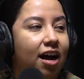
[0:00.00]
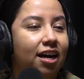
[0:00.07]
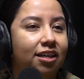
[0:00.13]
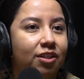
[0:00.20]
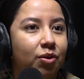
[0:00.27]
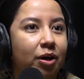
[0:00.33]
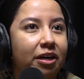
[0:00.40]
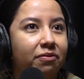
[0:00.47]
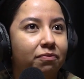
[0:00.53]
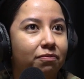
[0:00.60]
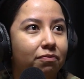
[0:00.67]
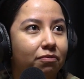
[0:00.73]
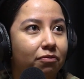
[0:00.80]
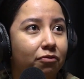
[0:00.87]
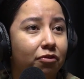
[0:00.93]
So I
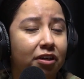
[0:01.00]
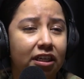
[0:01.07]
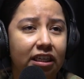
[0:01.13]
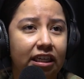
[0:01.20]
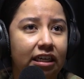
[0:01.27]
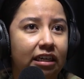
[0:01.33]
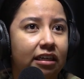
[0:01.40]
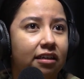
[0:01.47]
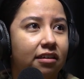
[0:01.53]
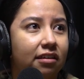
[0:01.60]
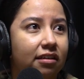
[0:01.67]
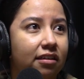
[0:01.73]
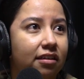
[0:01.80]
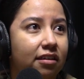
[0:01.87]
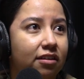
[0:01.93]
really
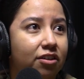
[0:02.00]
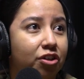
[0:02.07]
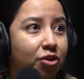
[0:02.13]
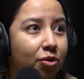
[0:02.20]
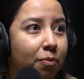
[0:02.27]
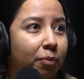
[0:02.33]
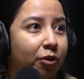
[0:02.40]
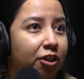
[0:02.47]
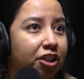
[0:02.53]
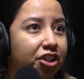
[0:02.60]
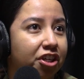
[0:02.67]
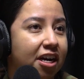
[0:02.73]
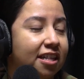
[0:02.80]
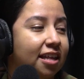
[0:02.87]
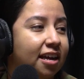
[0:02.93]
do
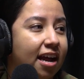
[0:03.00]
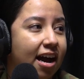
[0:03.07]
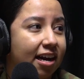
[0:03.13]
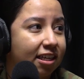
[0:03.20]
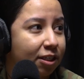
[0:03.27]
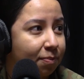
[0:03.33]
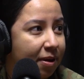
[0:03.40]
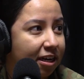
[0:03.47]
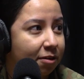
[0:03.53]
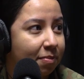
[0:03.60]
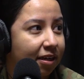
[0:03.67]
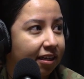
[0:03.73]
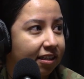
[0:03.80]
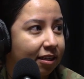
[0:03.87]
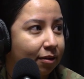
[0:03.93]
appreciate that aspect
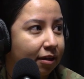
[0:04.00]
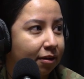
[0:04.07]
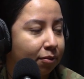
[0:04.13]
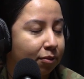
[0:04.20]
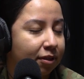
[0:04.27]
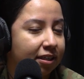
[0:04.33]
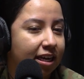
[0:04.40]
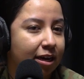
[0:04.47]
because it was